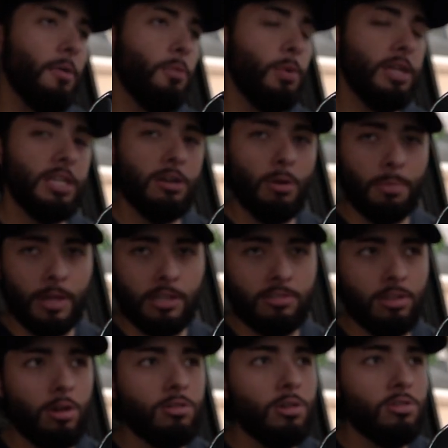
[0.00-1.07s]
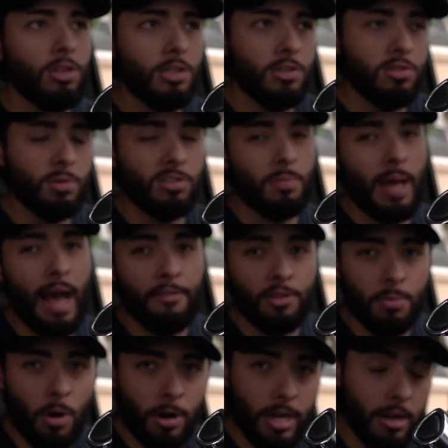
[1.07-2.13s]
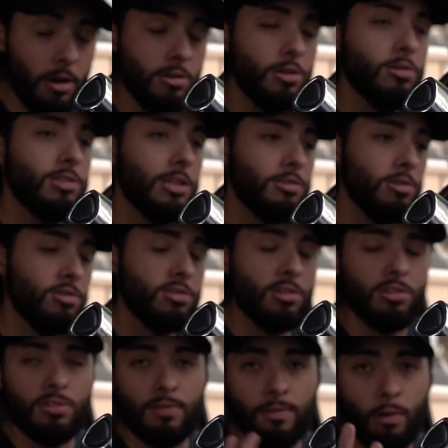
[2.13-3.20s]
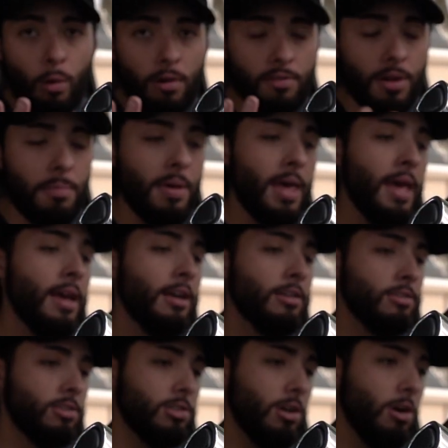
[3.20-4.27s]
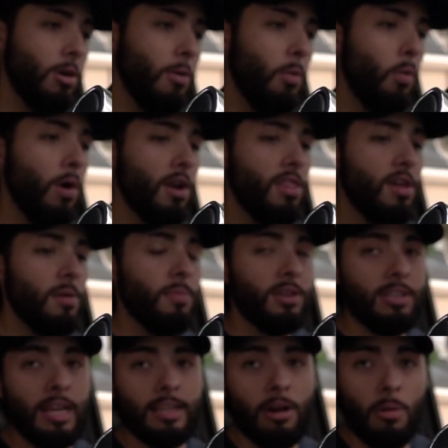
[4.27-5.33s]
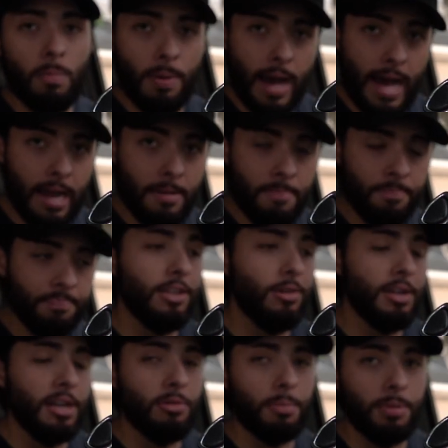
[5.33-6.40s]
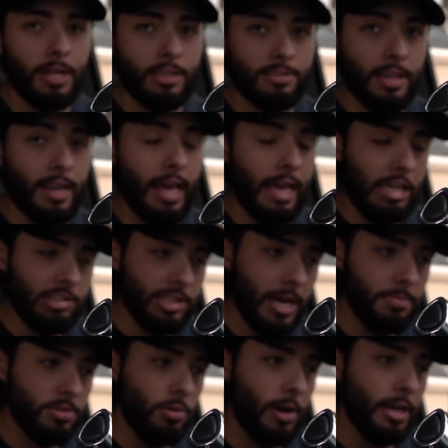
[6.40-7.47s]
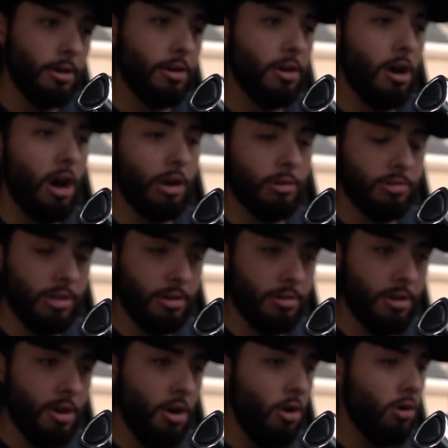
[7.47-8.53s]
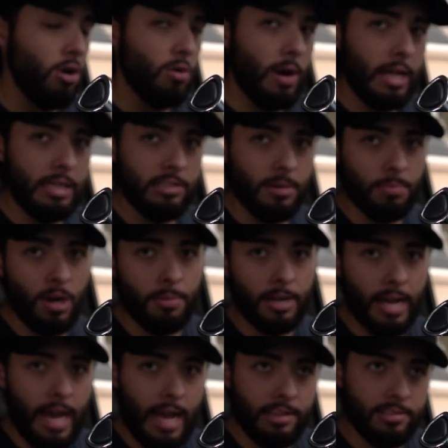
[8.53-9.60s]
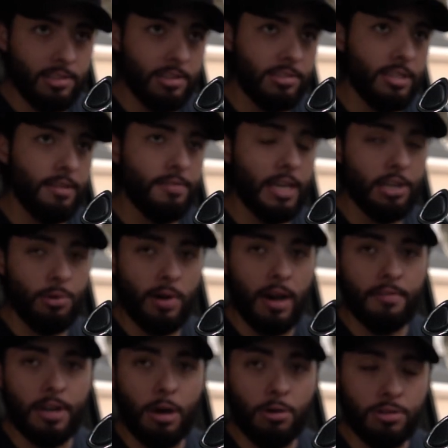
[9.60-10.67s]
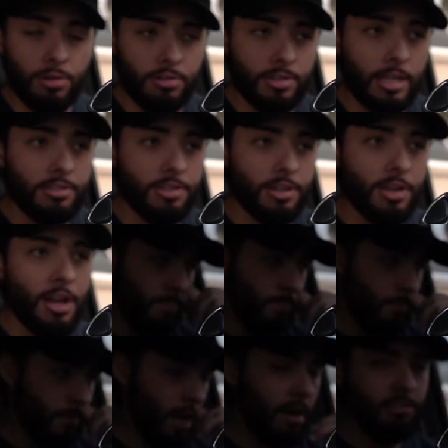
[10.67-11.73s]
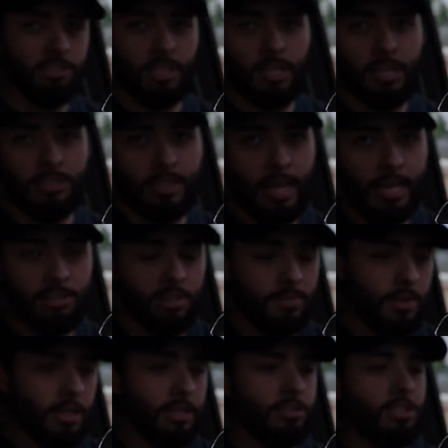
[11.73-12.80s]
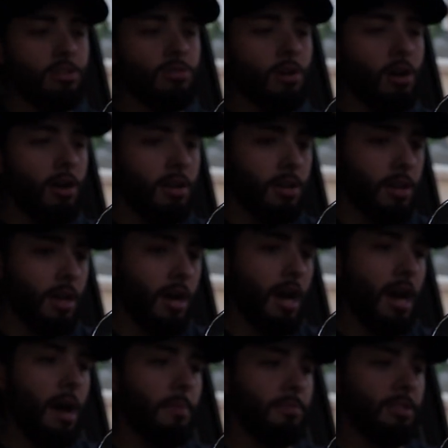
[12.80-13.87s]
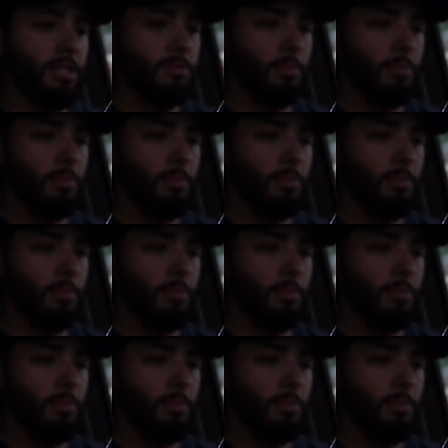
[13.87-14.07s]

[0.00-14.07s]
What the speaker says: we did replace the O2 sensors with some aftermarket O2 sensors. There's 4 of them. So one of them did go bad. Do need to replace that ASAP. So when I go to AutoZone or O'Reilly's, I'm probably gonna ask to see if they do have an O2 sensor. Obviously it is an SUV, it is a Yukon. These